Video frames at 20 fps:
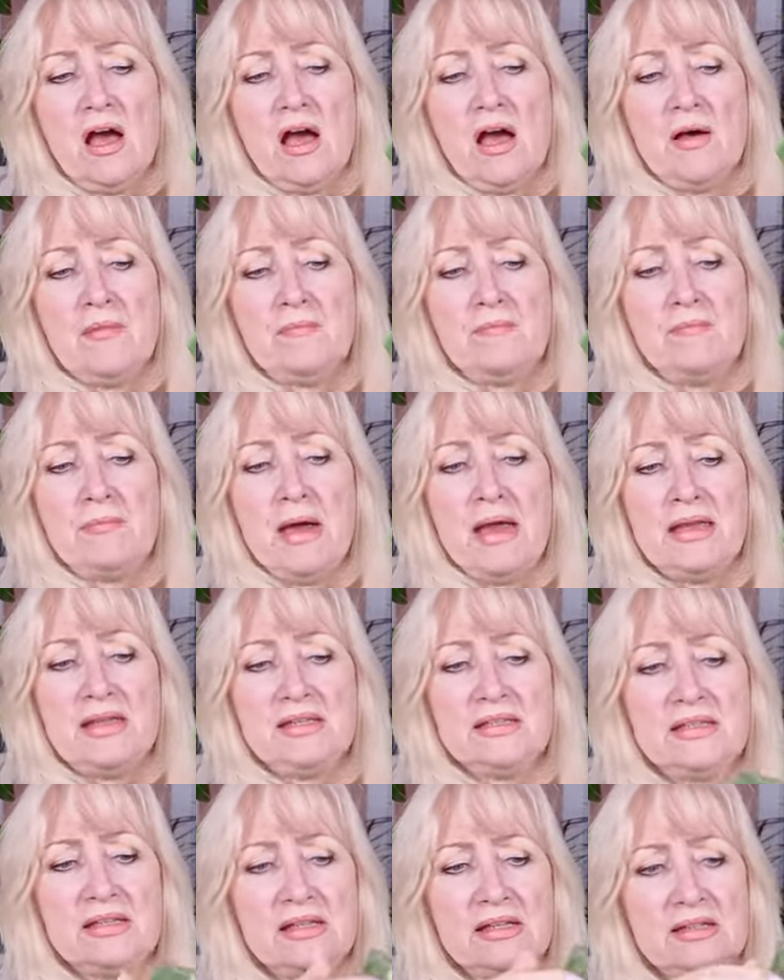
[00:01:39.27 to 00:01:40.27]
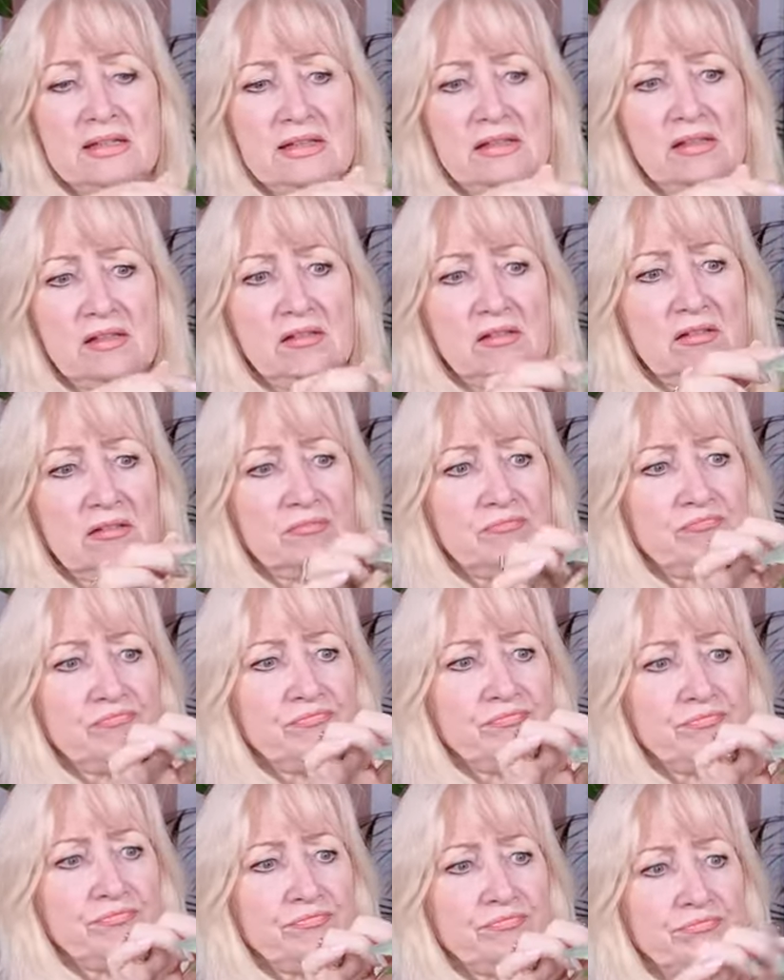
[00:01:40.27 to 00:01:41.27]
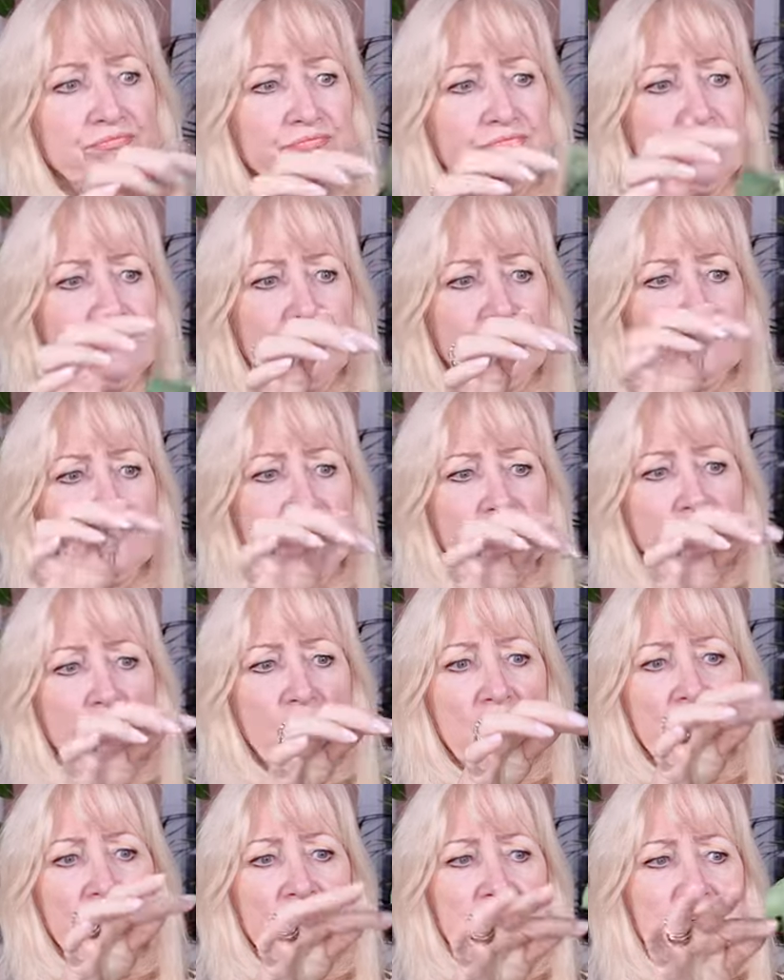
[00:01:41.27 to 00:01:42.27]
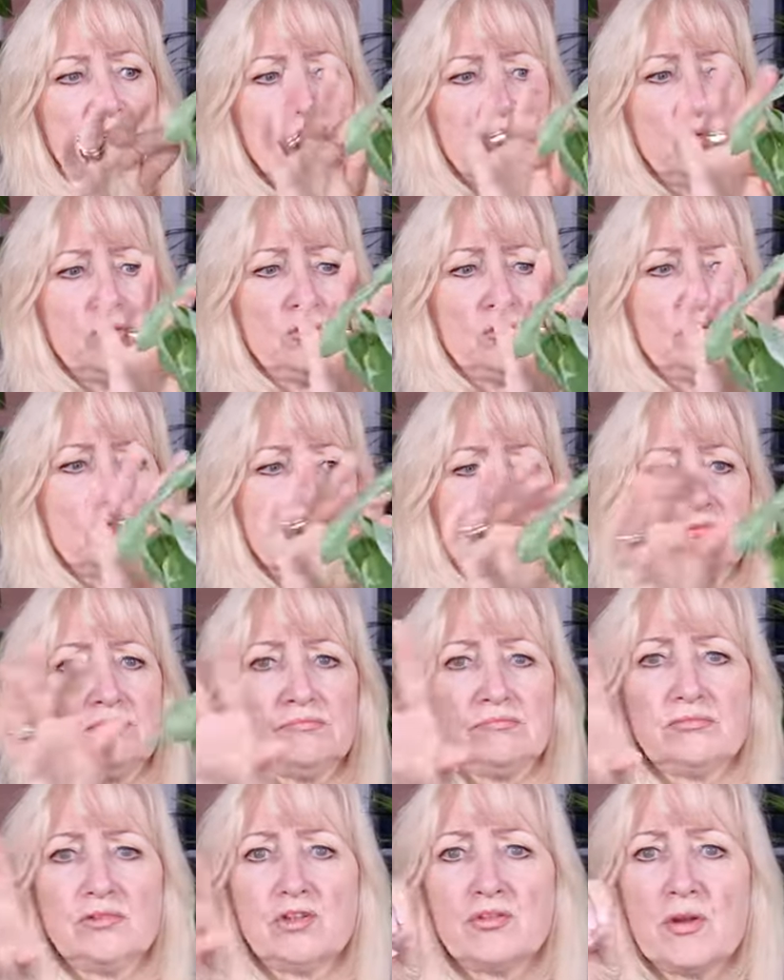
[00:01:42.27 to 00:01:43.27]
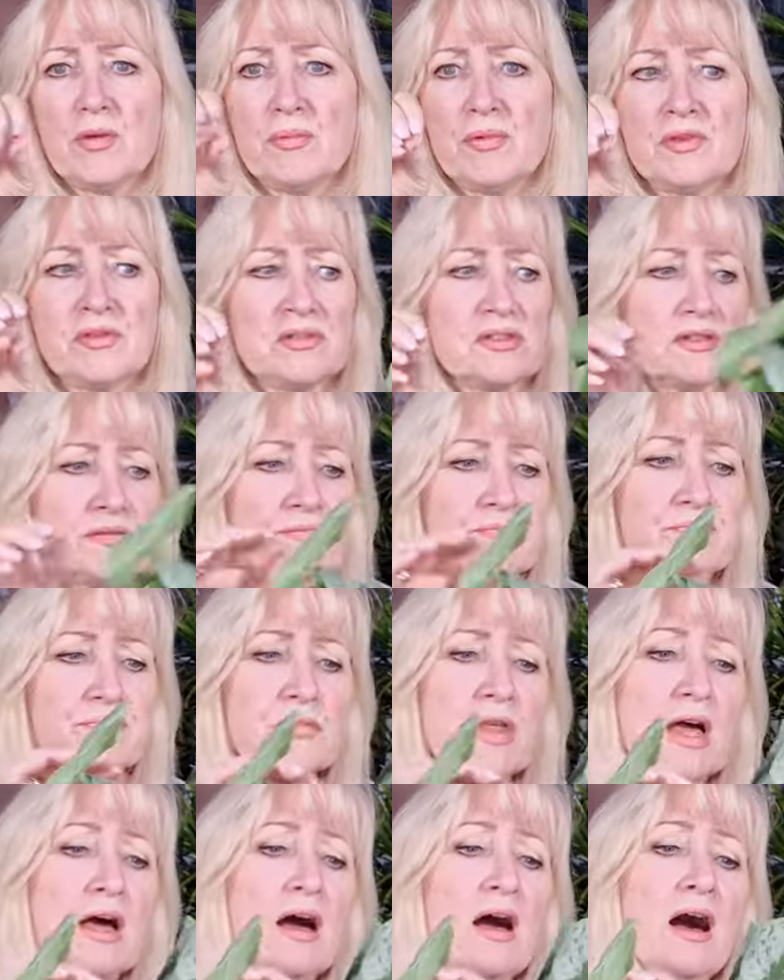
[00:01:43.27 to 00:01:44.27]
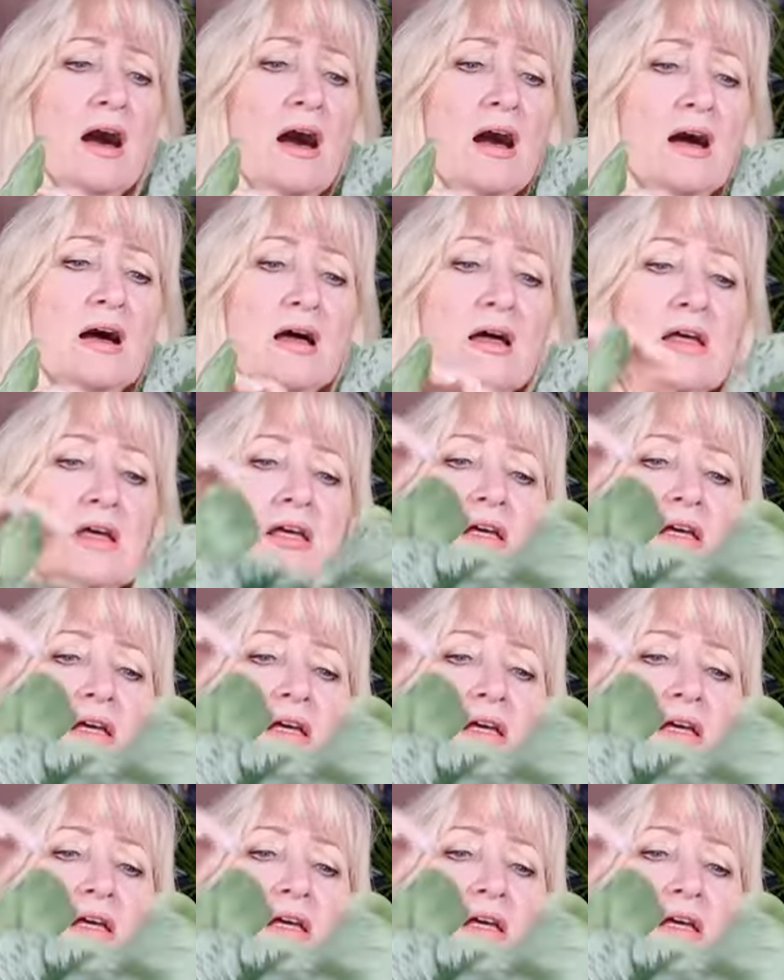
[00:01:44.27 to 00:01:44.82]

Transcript: amazing little, whatever they're called, grippers. You